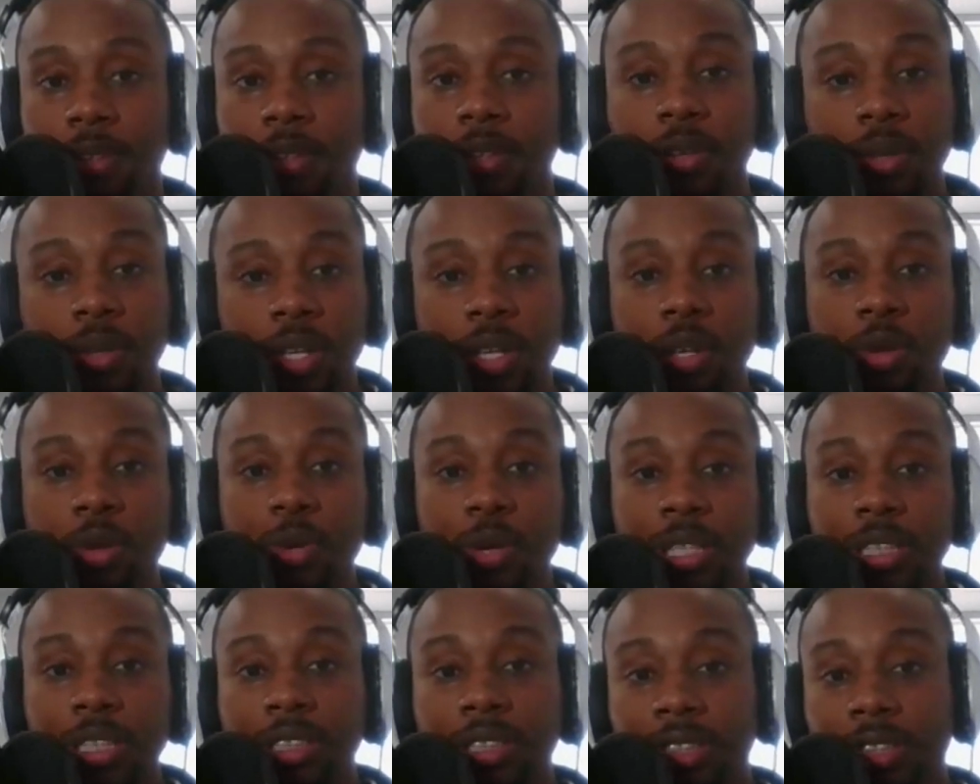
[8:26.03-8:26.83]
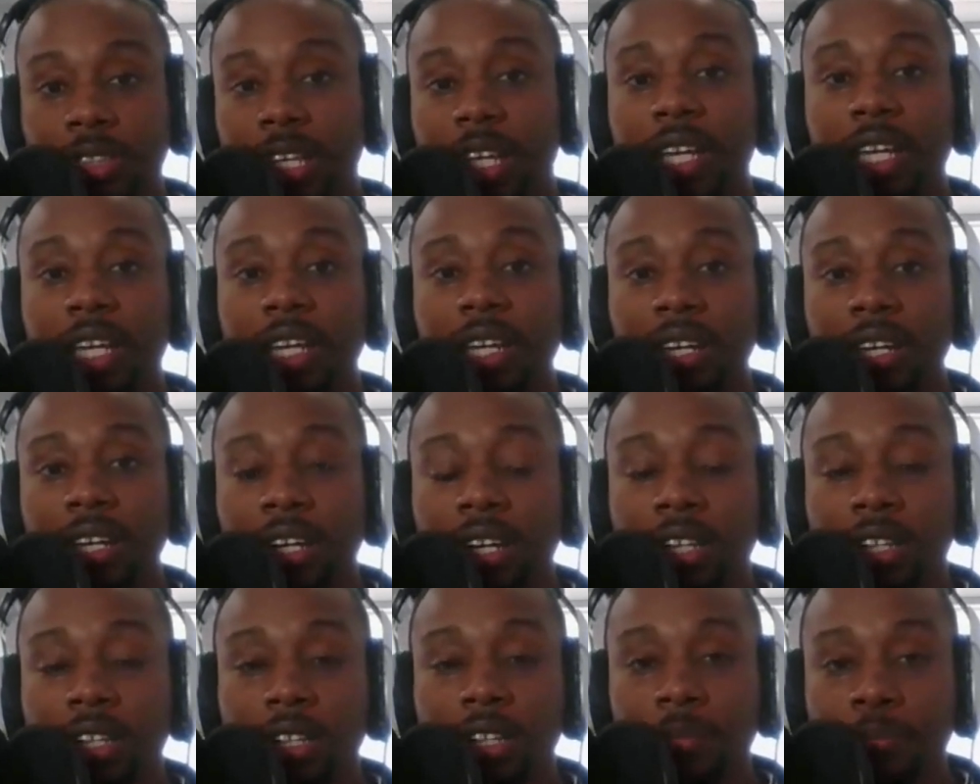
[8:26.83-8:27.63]
You can see
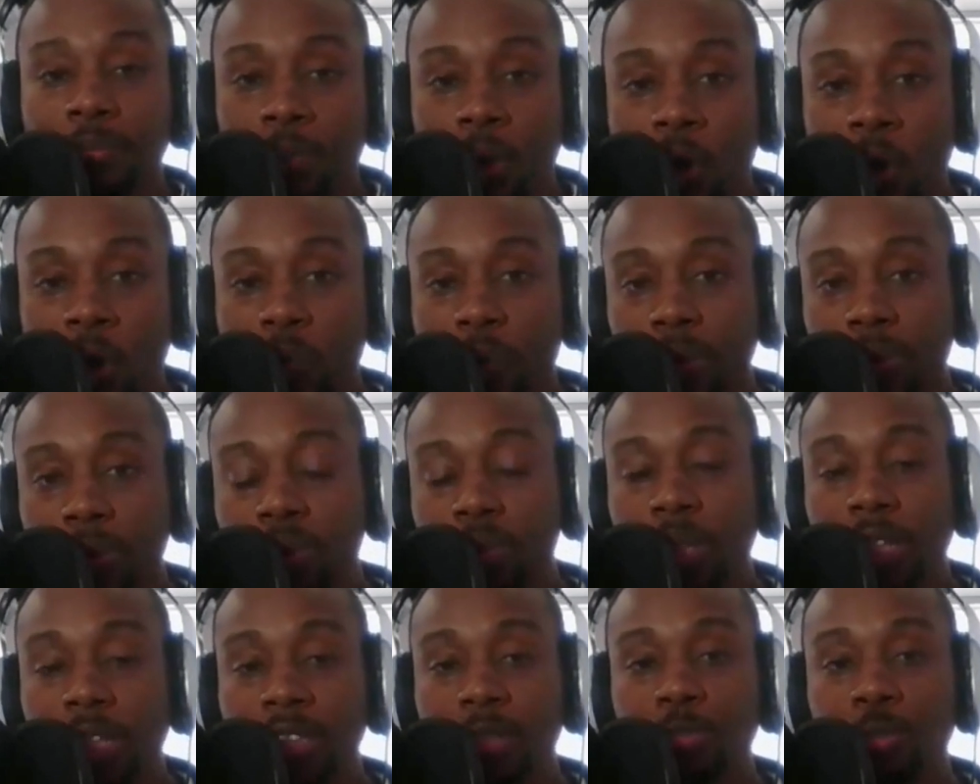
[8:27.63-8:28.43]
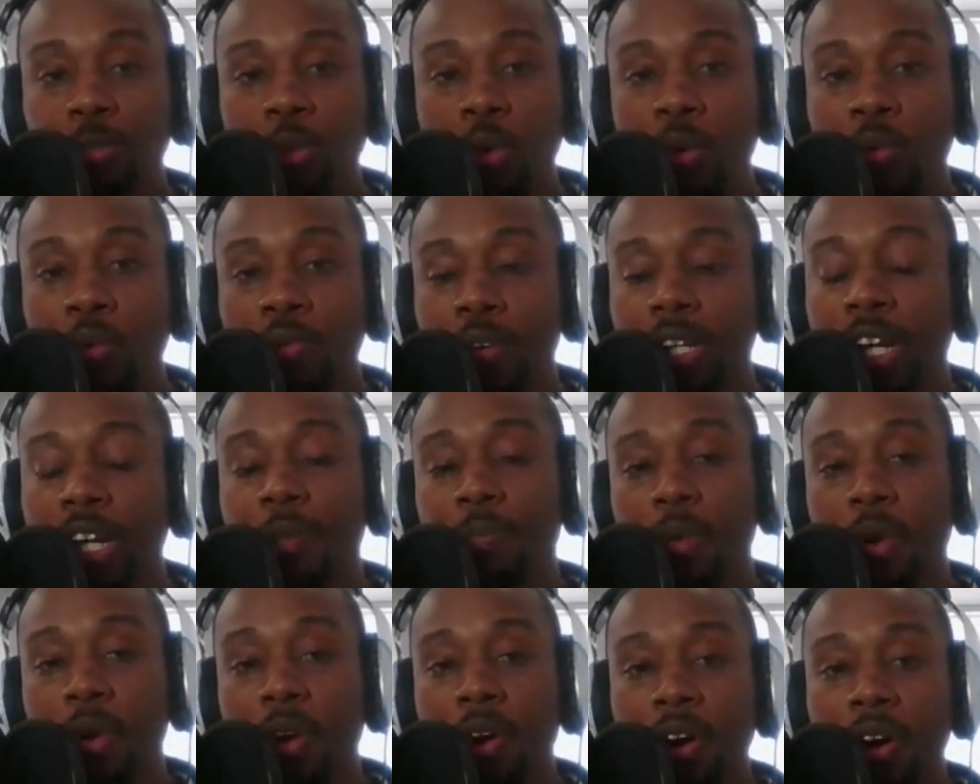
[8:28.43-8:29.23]
the moving trucks moving
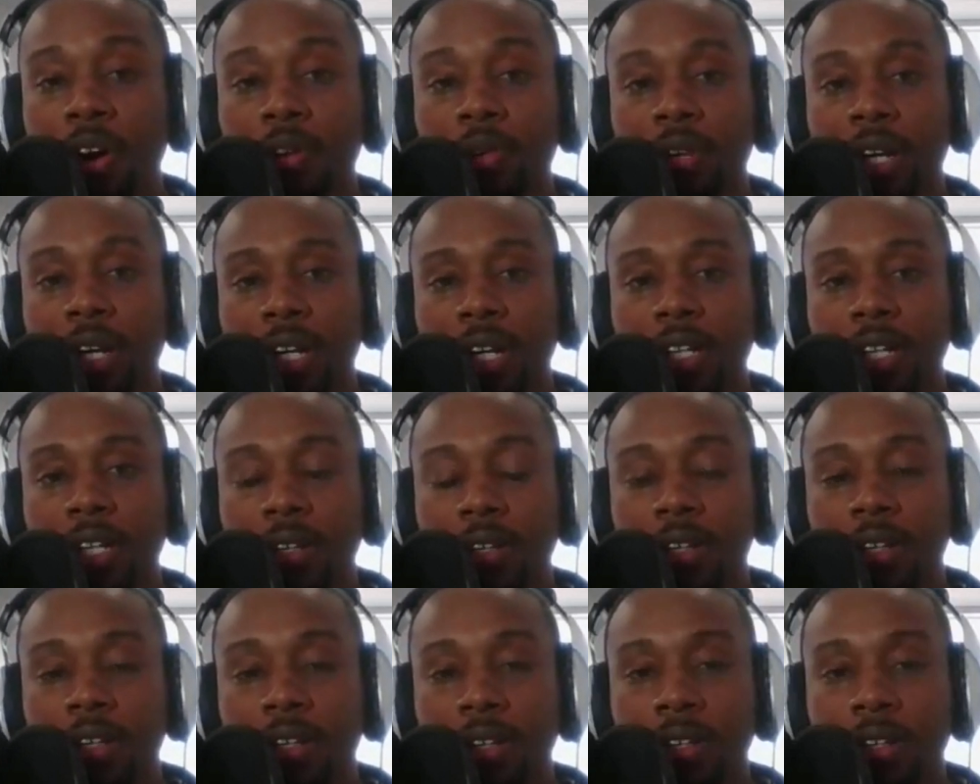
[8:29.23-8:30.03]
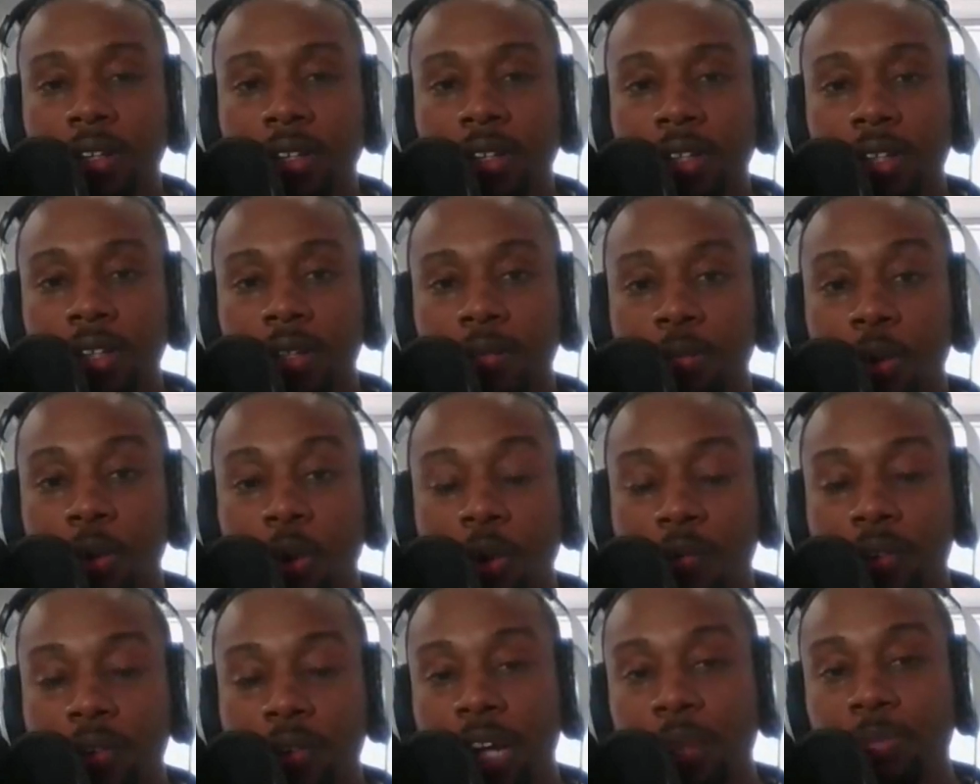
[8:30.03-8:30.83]
up already,
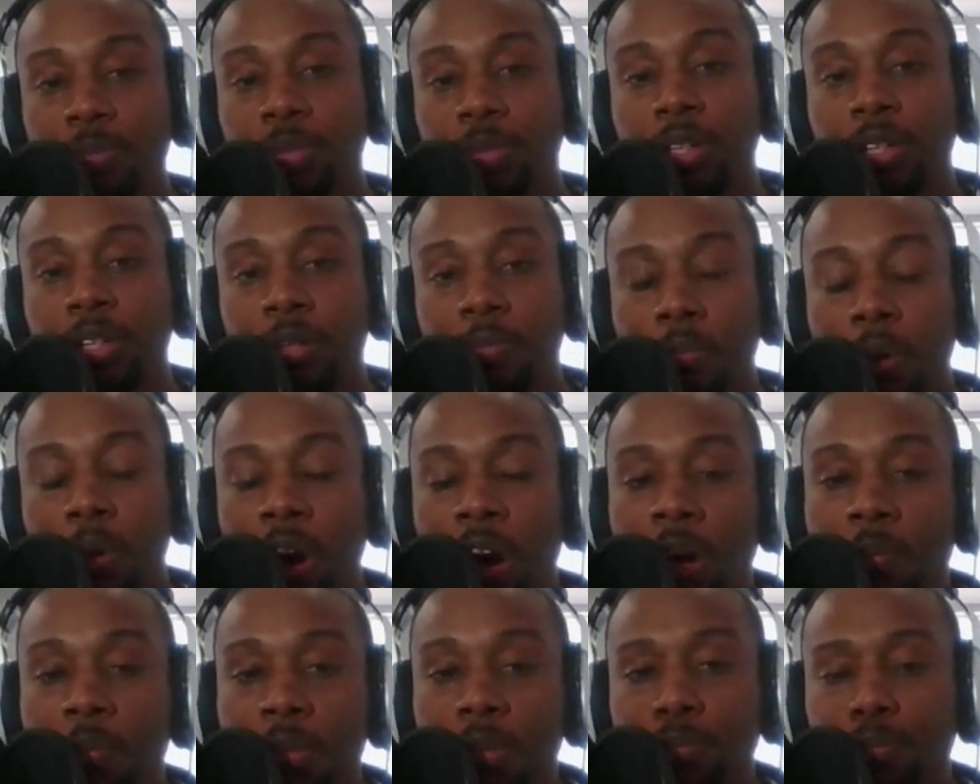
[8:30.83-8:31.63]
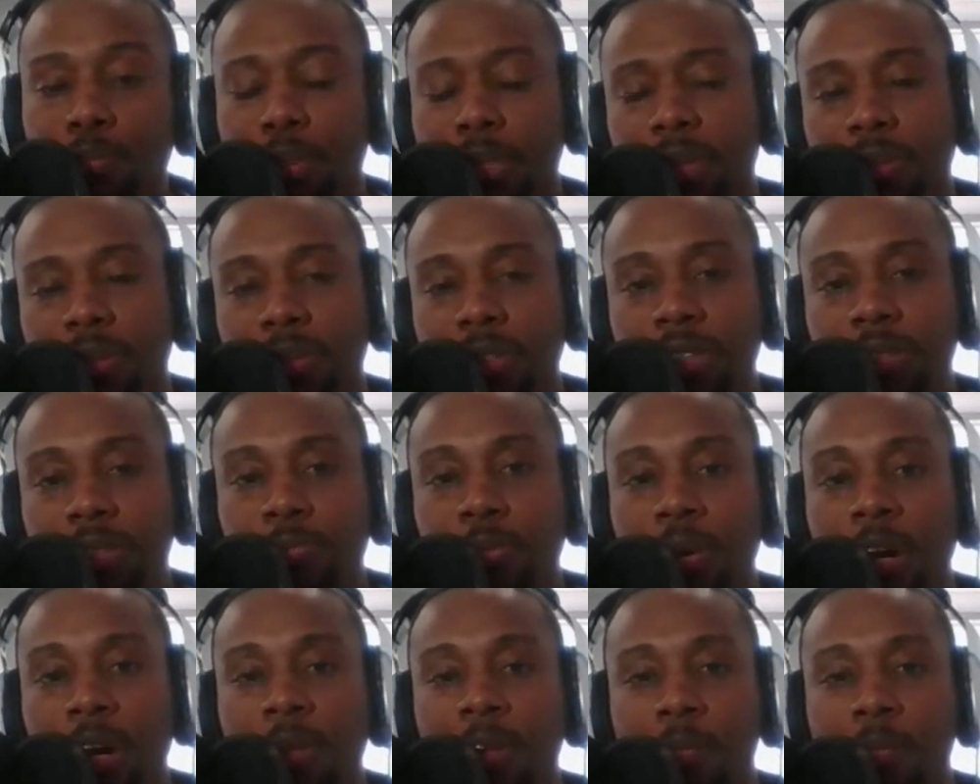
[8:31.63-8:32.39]
moving up to apartment buildings